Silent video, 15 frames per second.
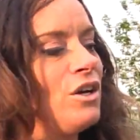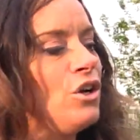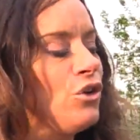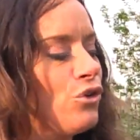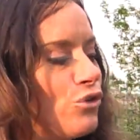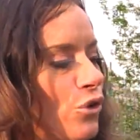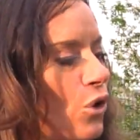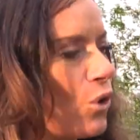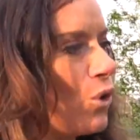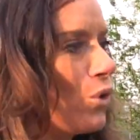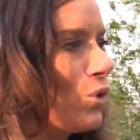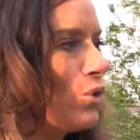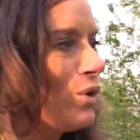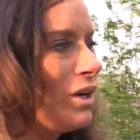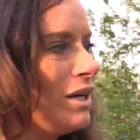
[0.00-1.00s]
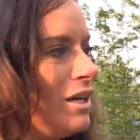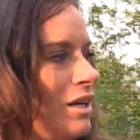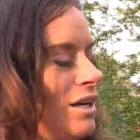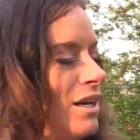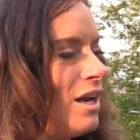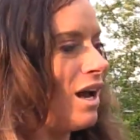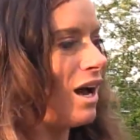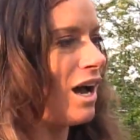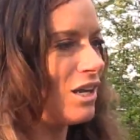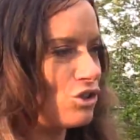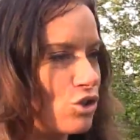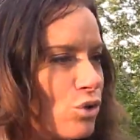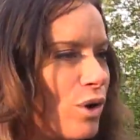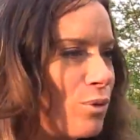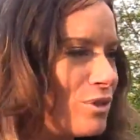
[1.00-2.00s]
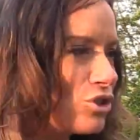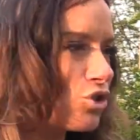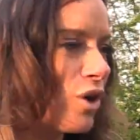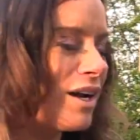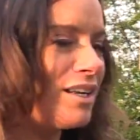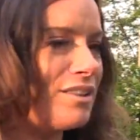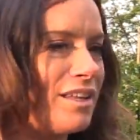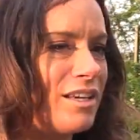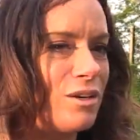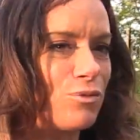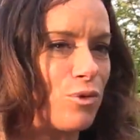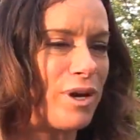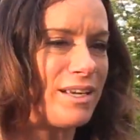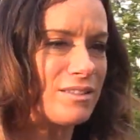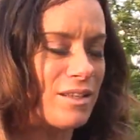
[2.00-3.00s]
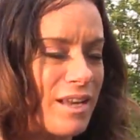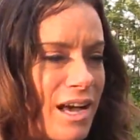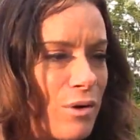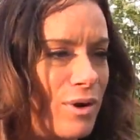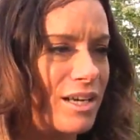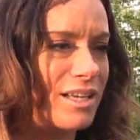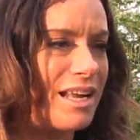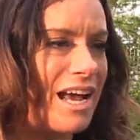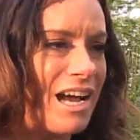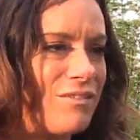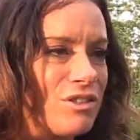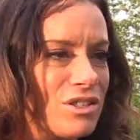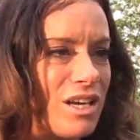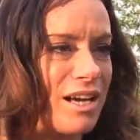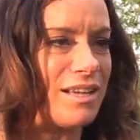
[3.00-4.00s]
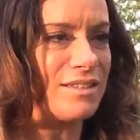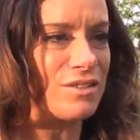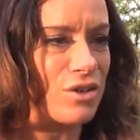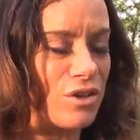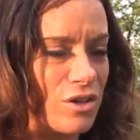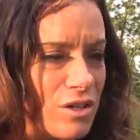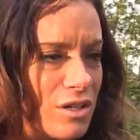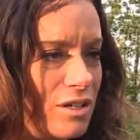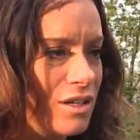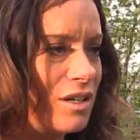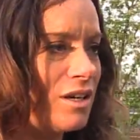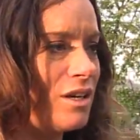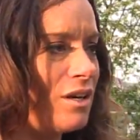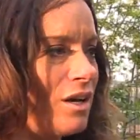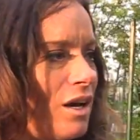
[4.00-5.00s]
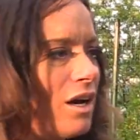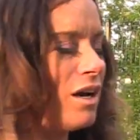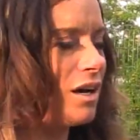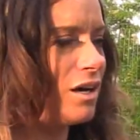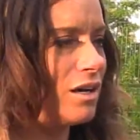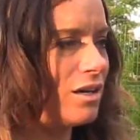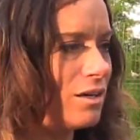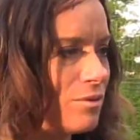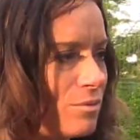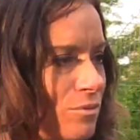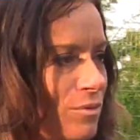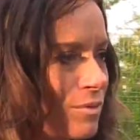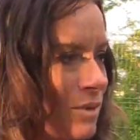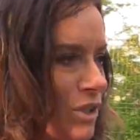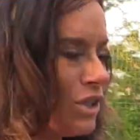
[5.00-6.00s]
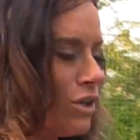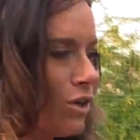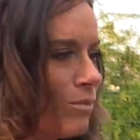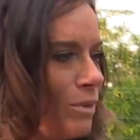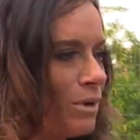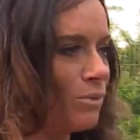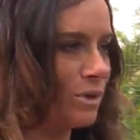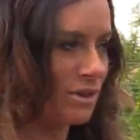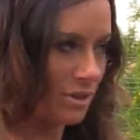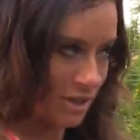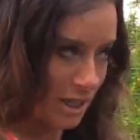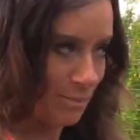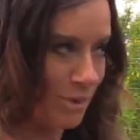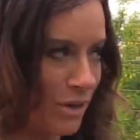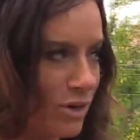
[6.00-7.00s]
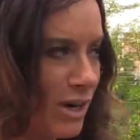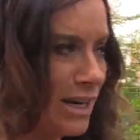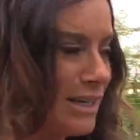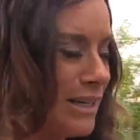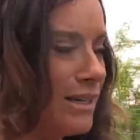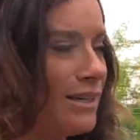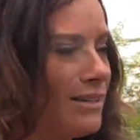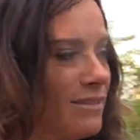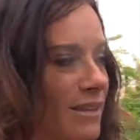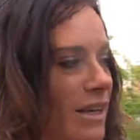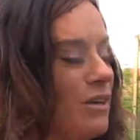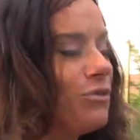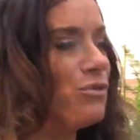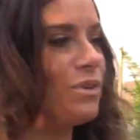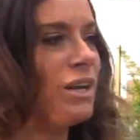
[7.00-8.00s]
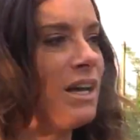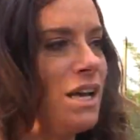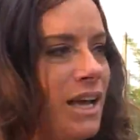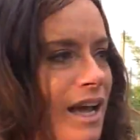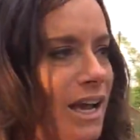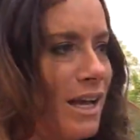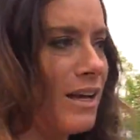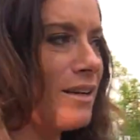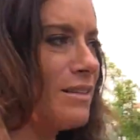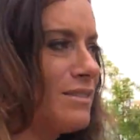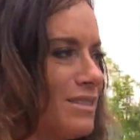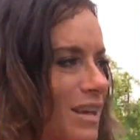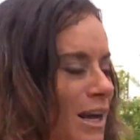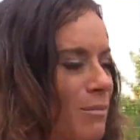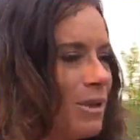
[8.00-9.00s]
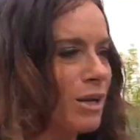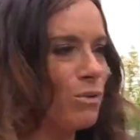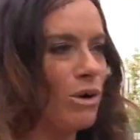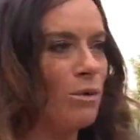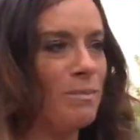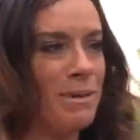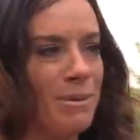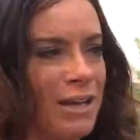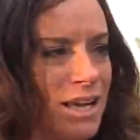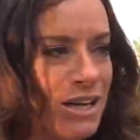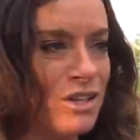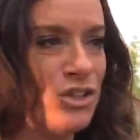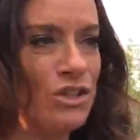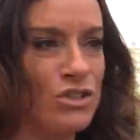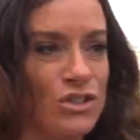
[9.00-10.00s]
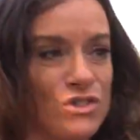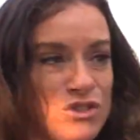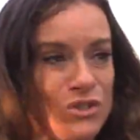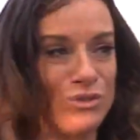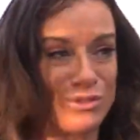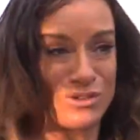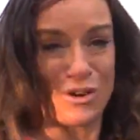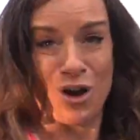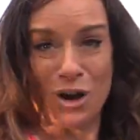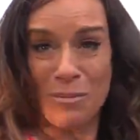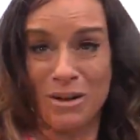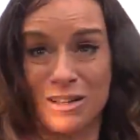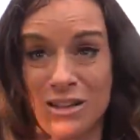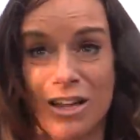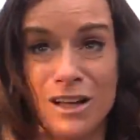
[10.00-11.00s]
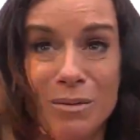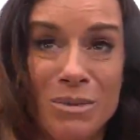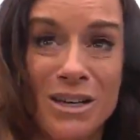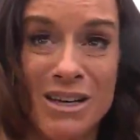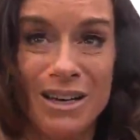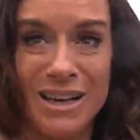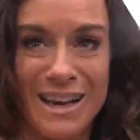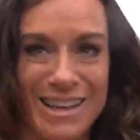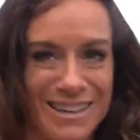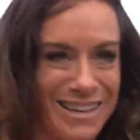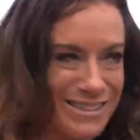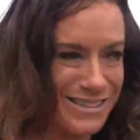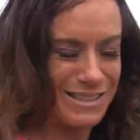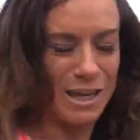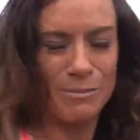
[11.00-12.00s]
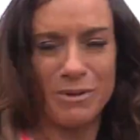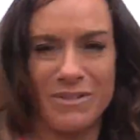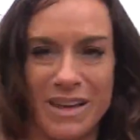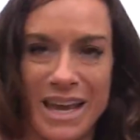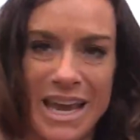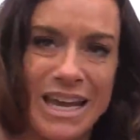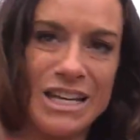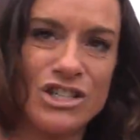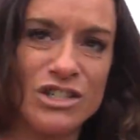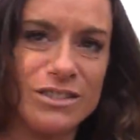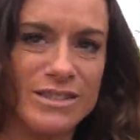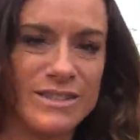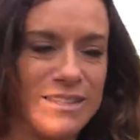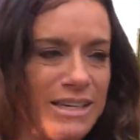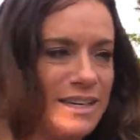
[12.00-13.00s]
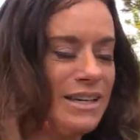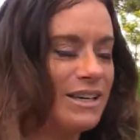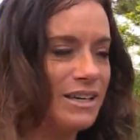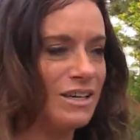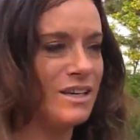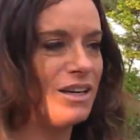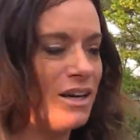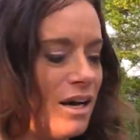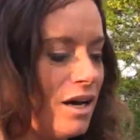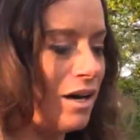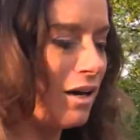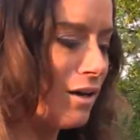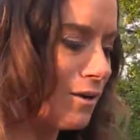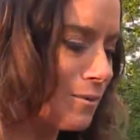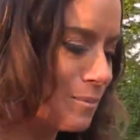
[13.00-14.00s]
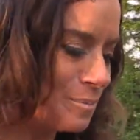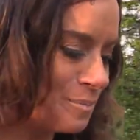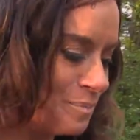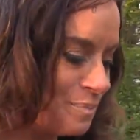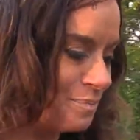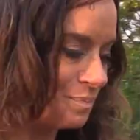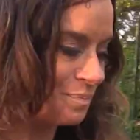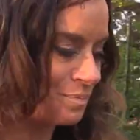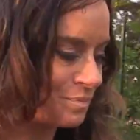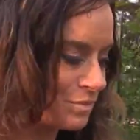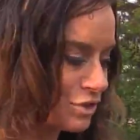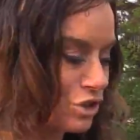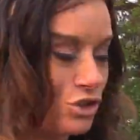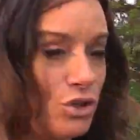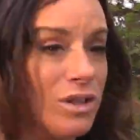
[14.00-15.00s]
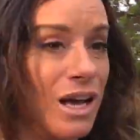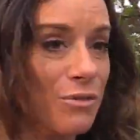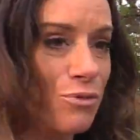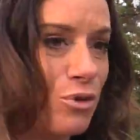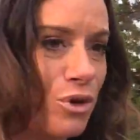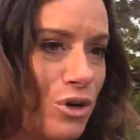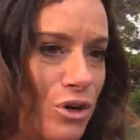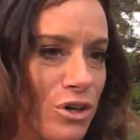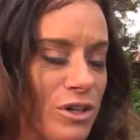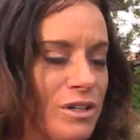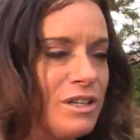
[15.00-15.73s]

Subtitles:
So I was trying to think of ways on how I could advertise her, but with keeping her identity safe. And I'm like, well, maybe I can just use Karma Klub as type of an agency to do that for her.